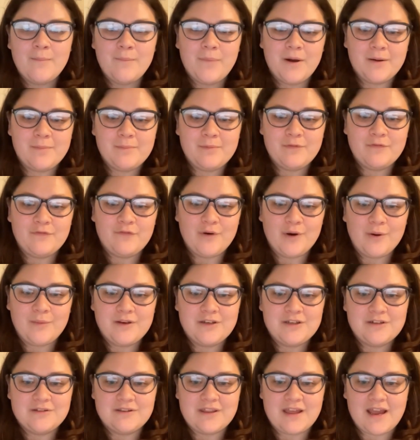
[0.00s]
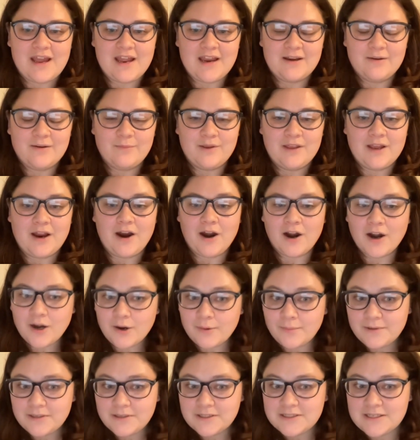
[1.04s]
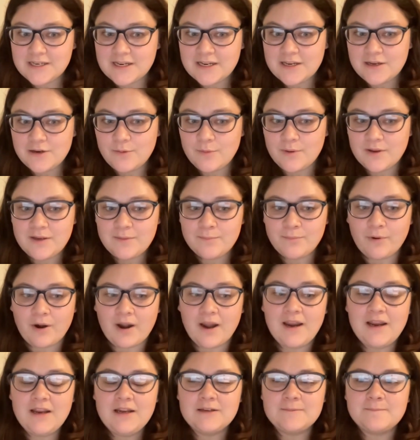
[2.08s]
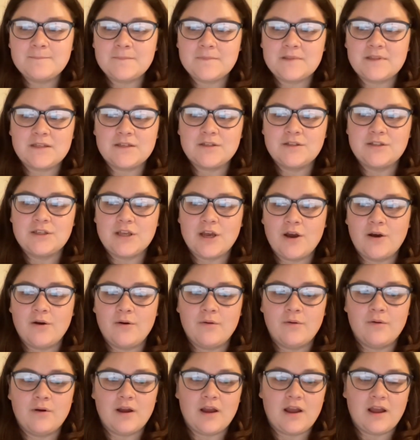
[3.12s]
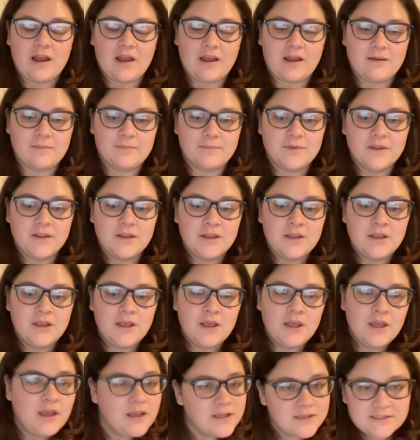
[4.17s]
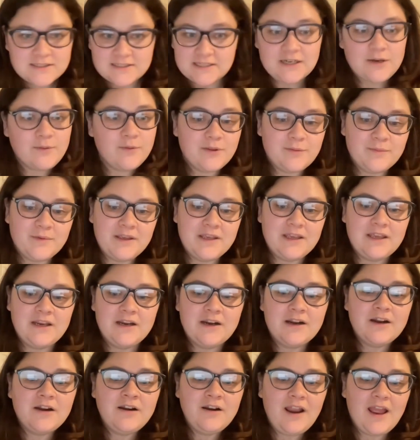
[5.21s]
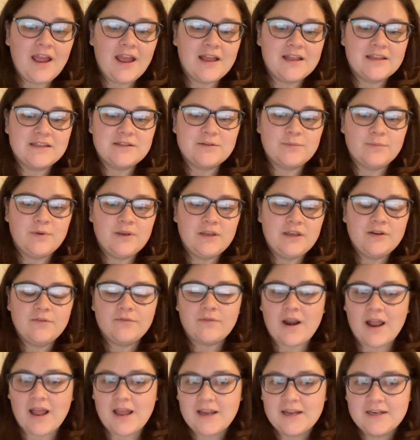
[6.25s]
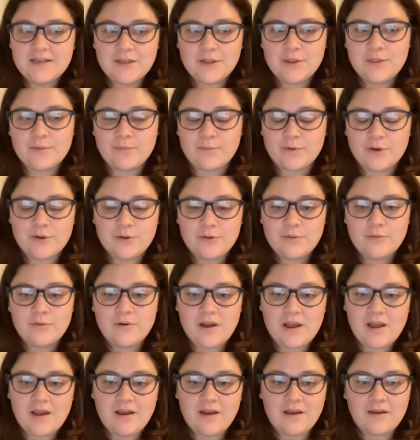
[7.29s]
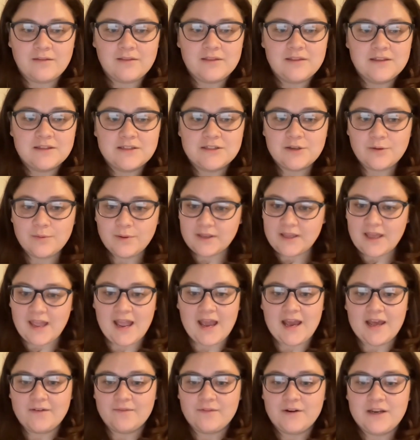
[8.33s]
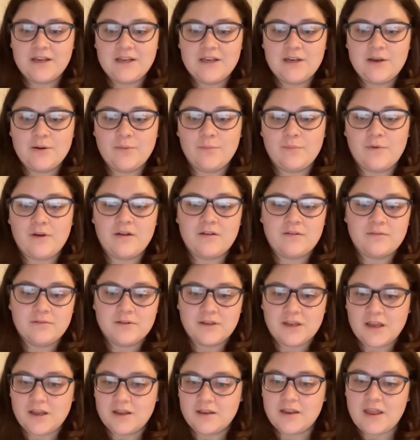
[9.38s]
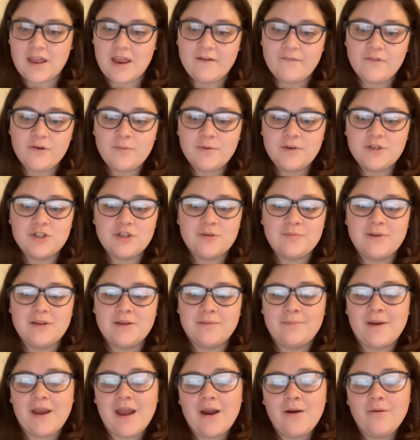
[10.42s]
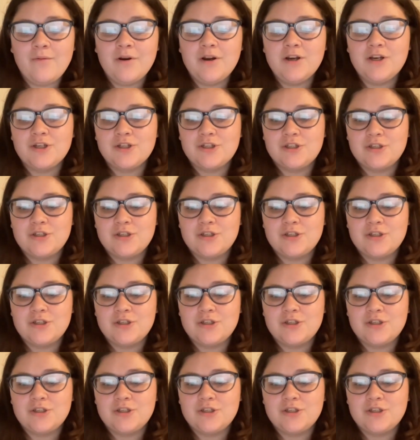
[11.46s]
But before we do that, we are going to take a quick break. So um, stick with me here as we ride through uh, this quick ad read Everyone should be empowered